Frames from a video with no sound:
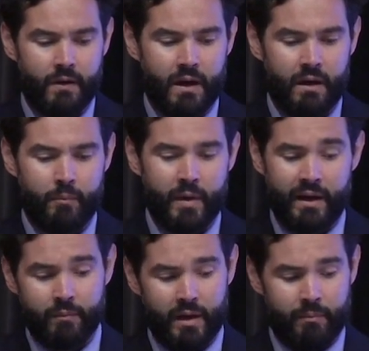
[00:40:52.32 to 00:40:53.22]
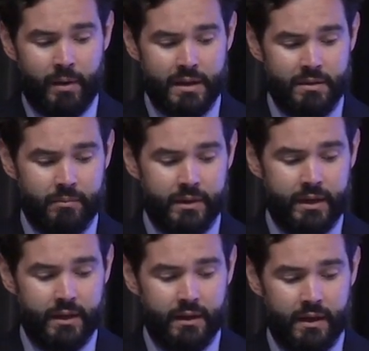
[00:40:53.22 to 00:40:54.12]
um, and, and
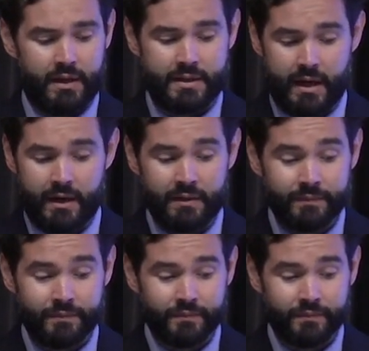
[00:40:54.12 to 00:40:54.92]
possibly uh, Senna.